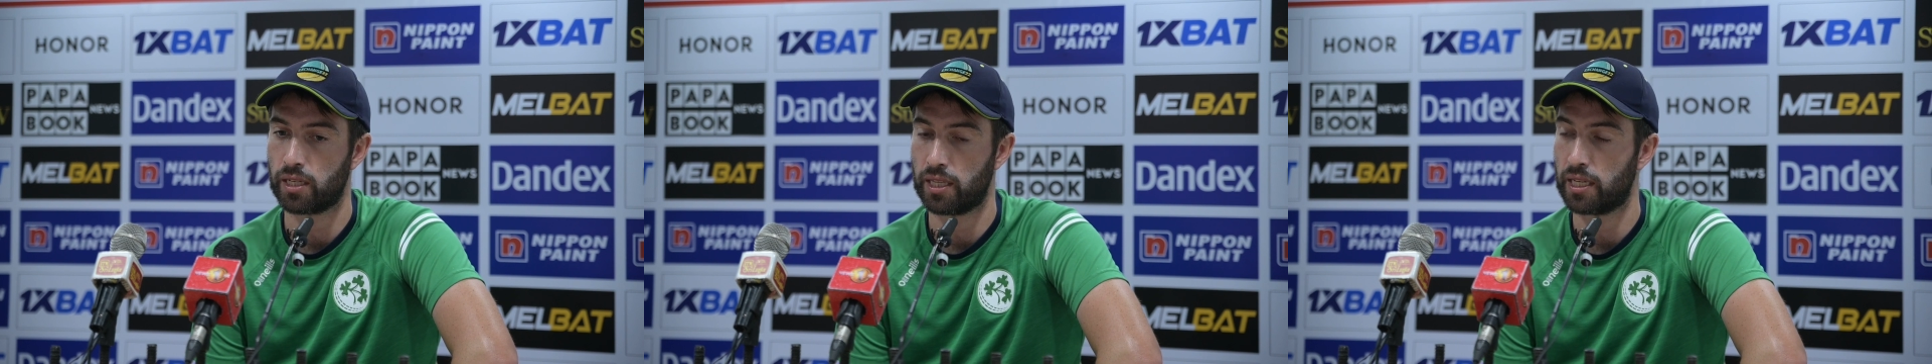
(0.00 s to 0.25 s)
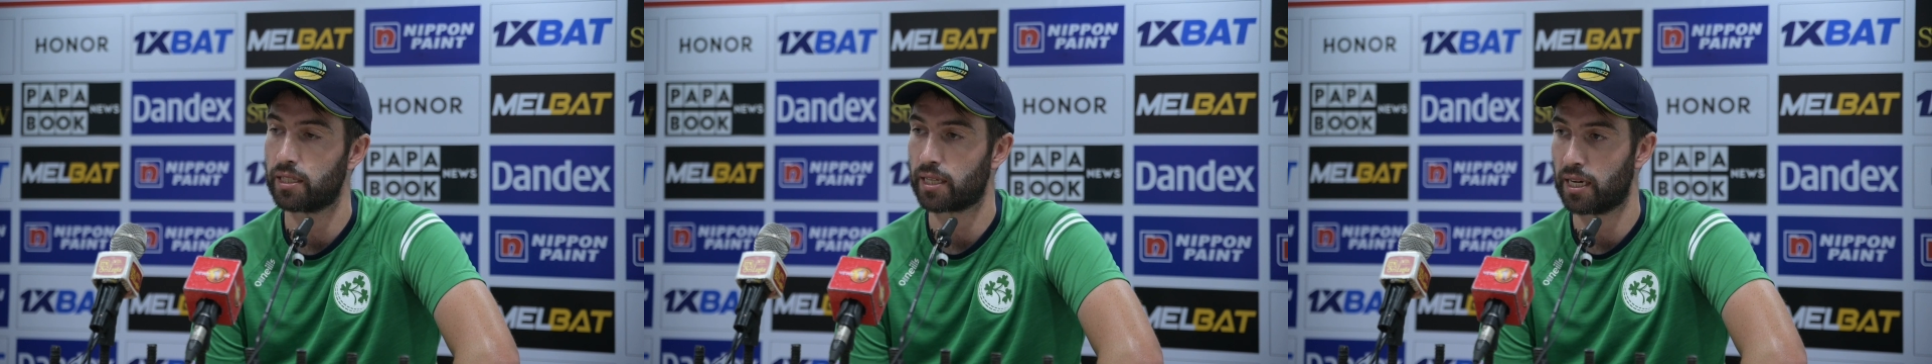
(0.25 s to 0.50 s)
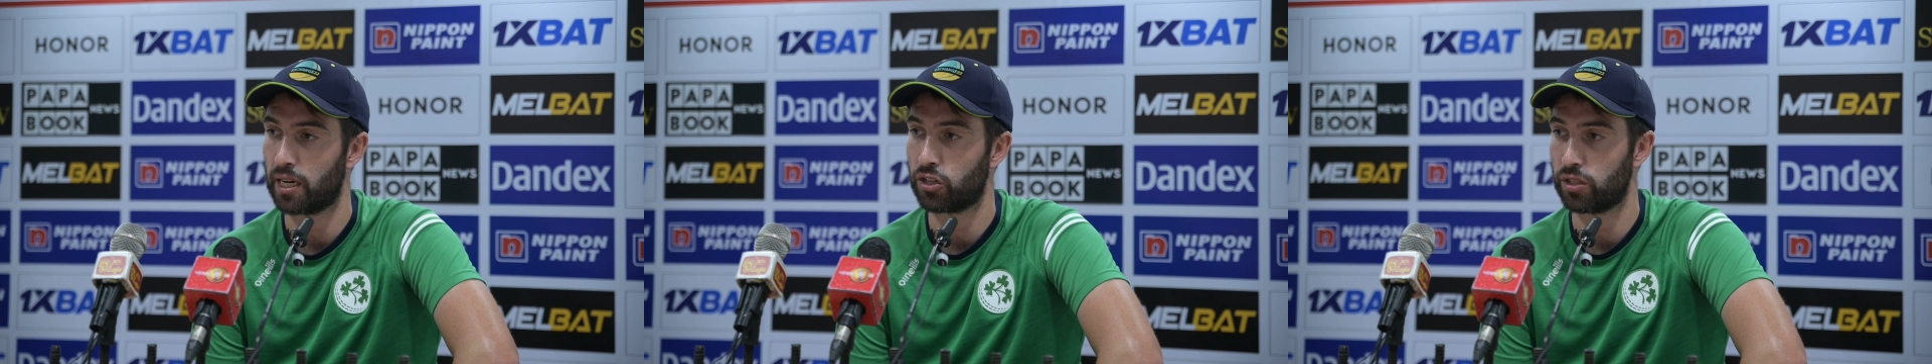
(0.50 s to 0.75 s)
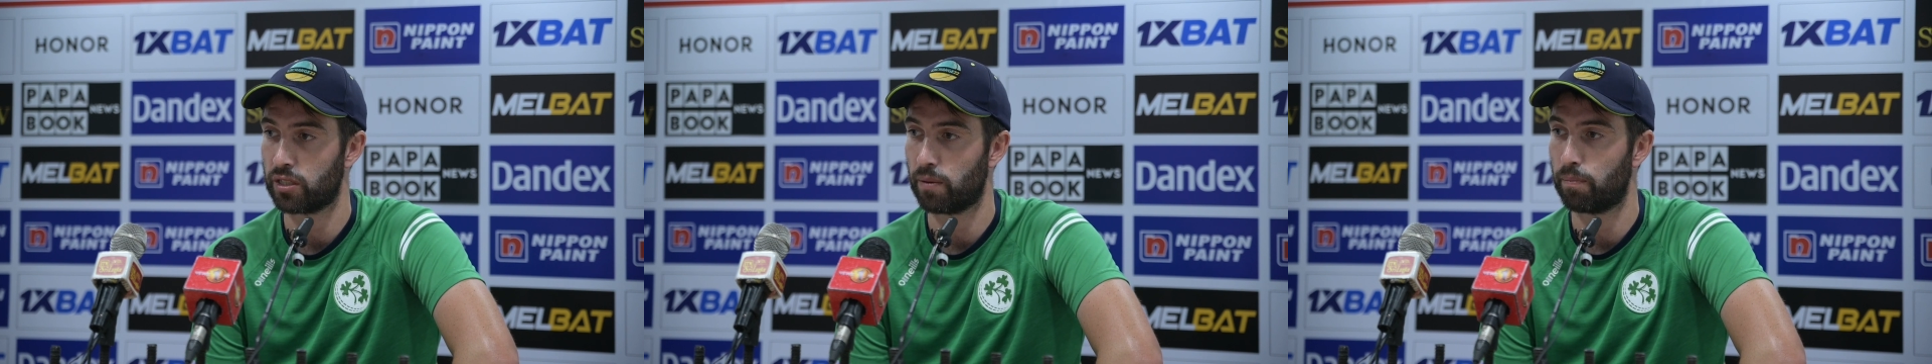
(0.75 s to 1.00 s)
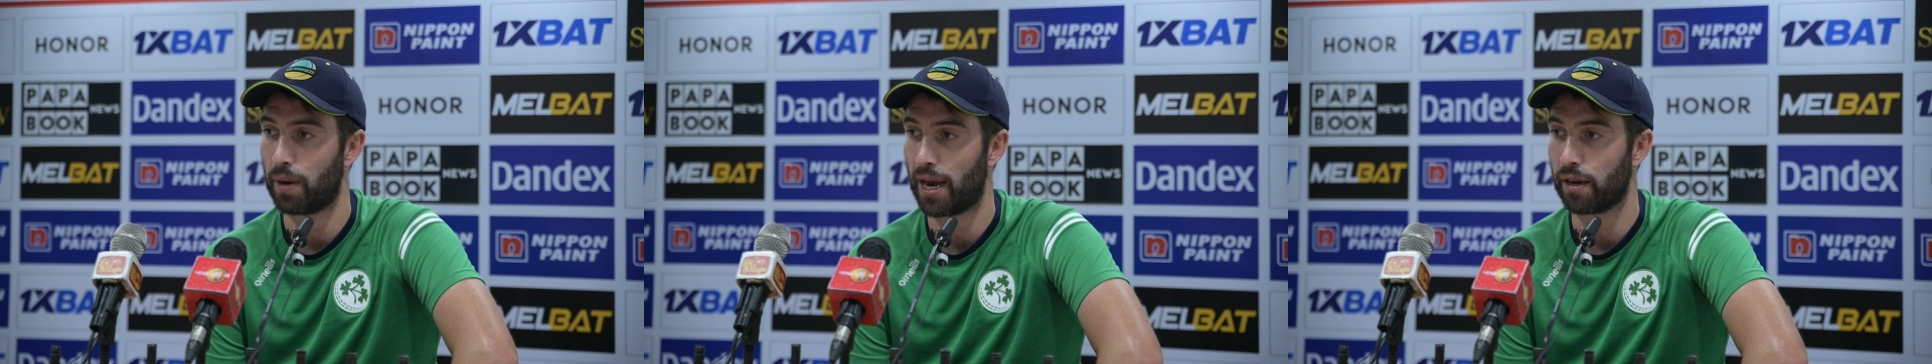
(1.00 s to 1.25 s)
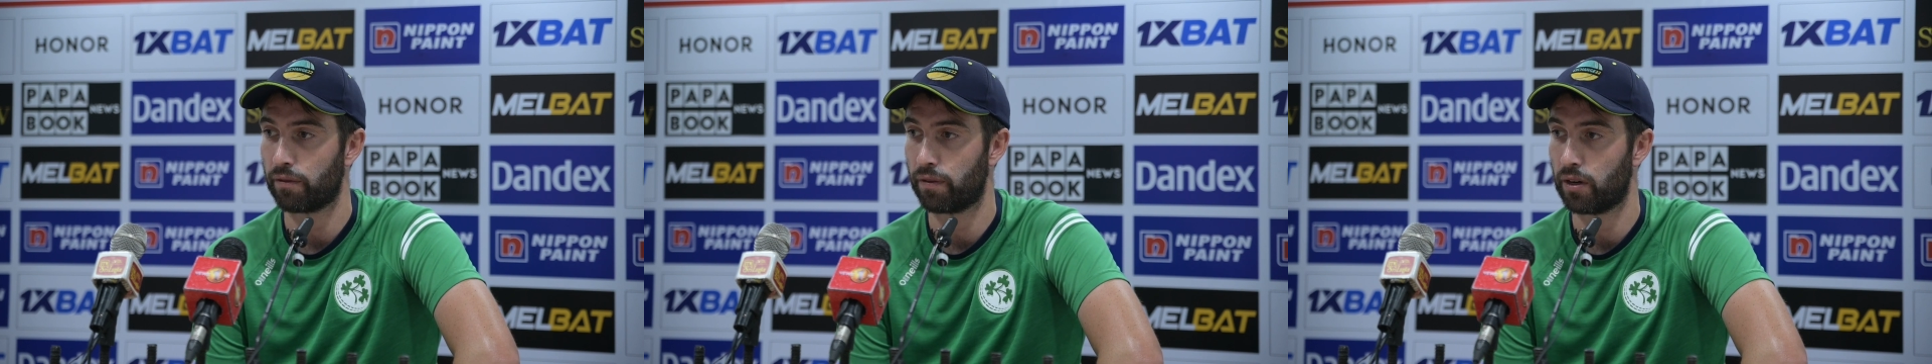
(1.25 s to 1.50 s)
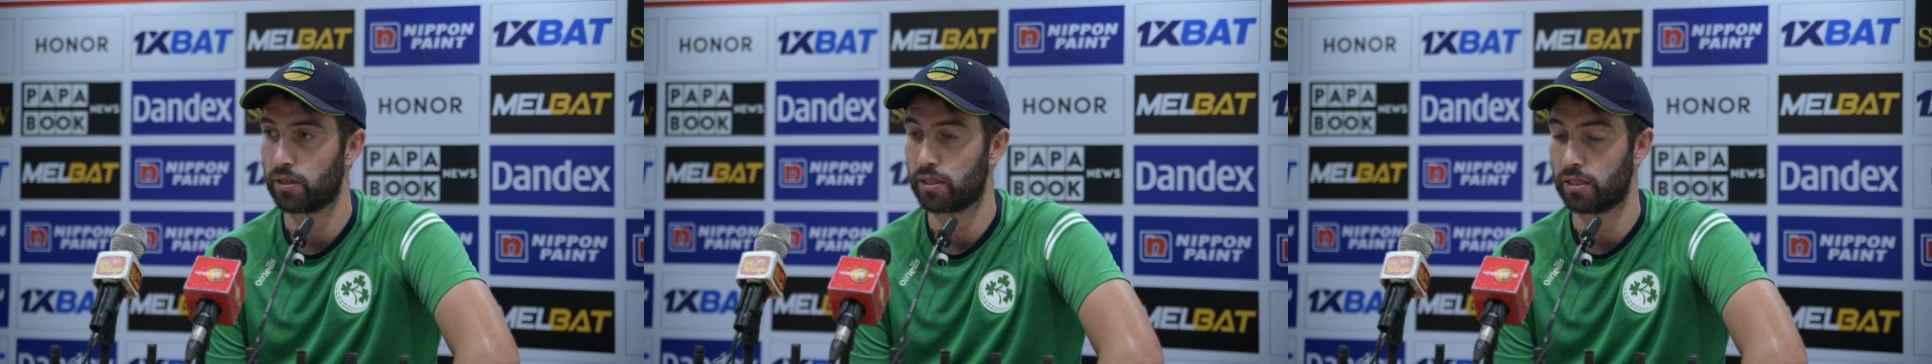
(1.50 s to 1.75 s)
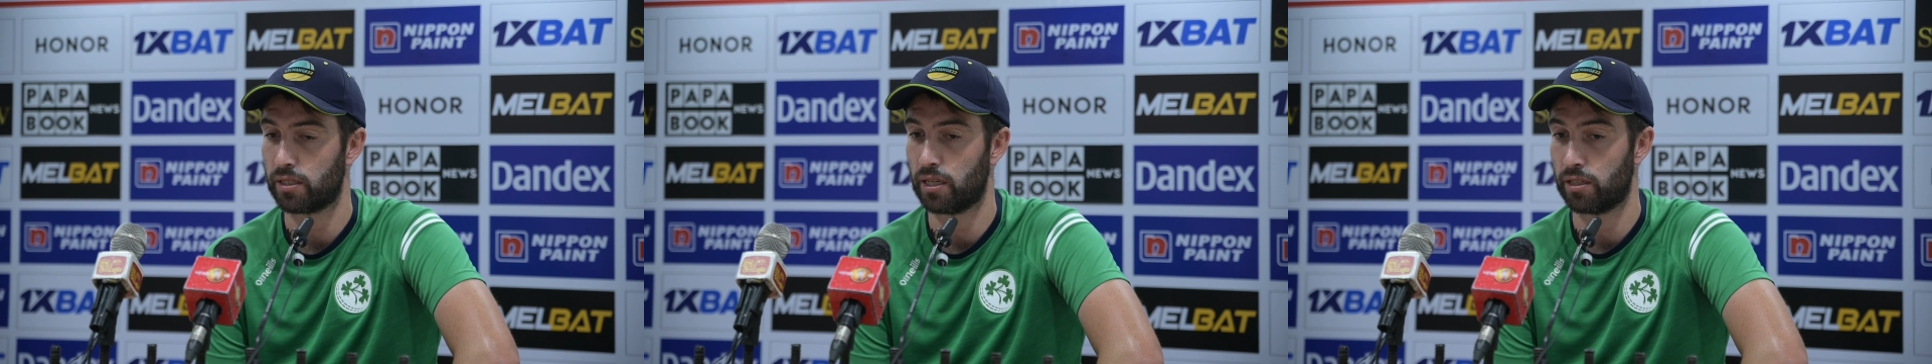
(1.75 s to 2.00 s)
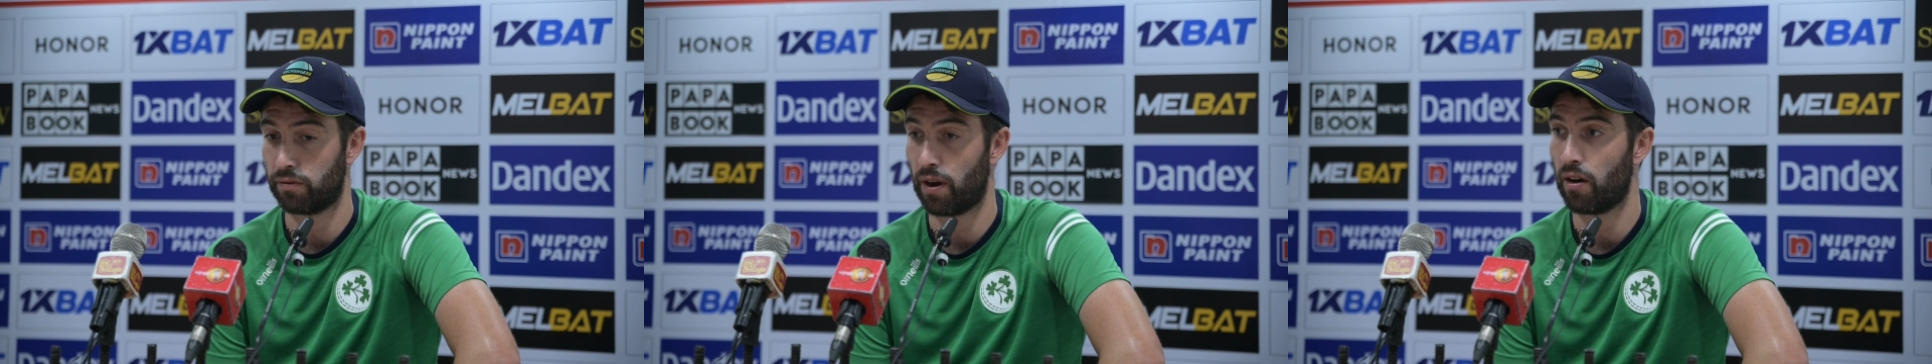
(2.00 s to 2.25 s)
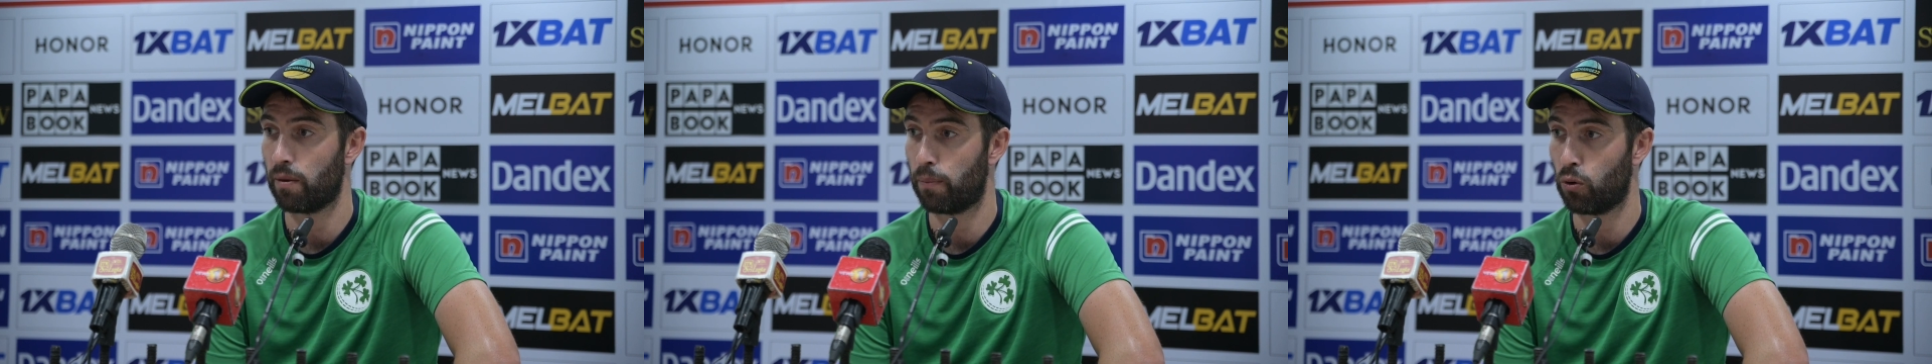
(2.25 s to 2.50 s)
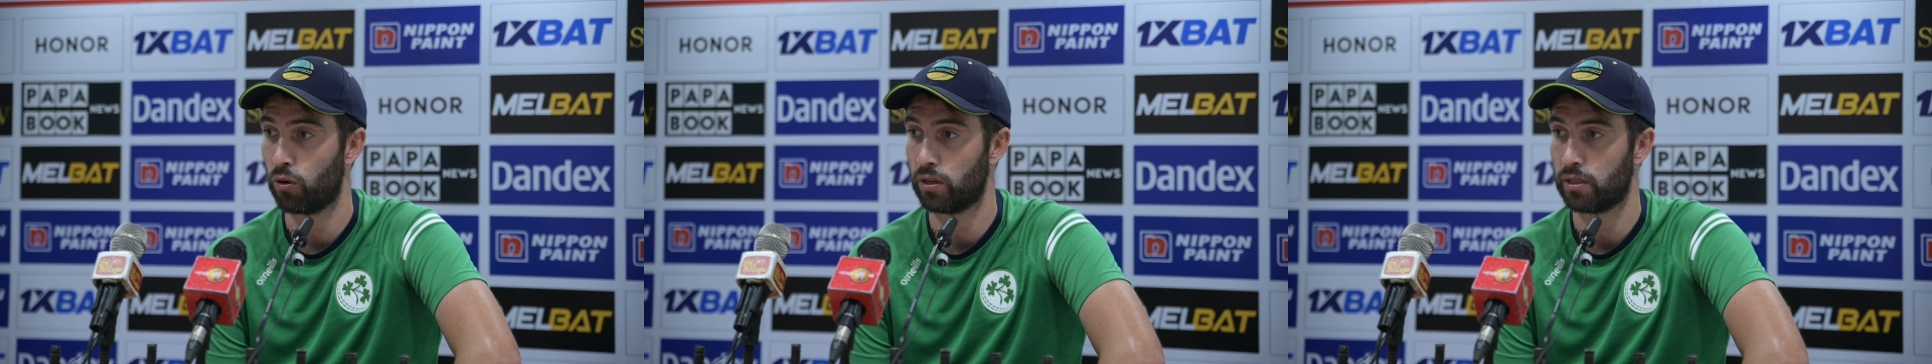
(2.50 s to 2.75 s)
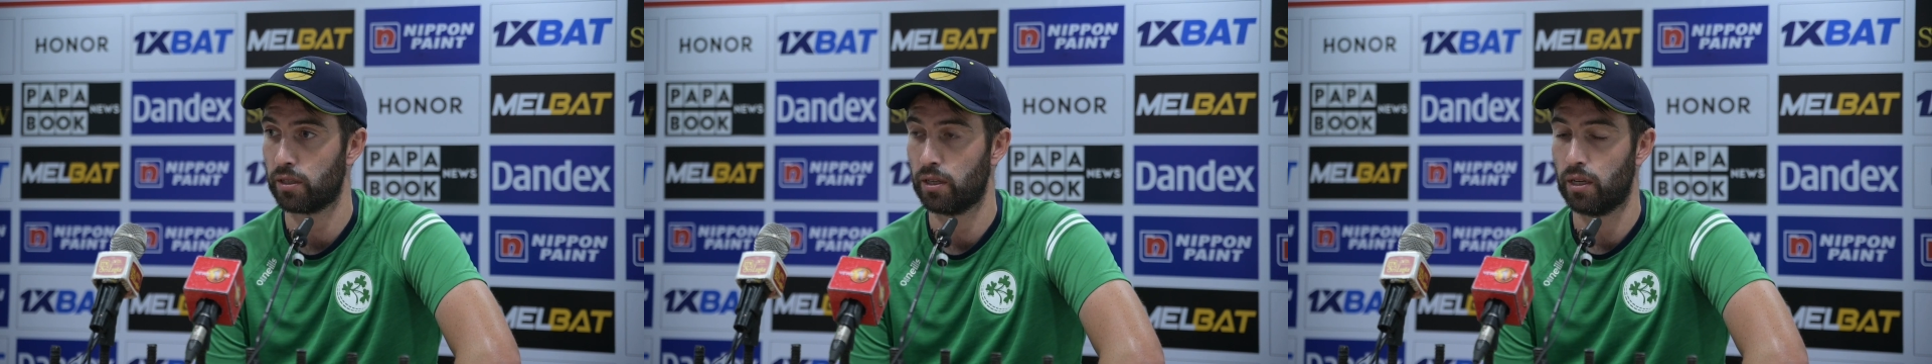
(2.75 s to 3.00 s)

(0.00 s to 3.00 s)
in these conditions and batting first is very important.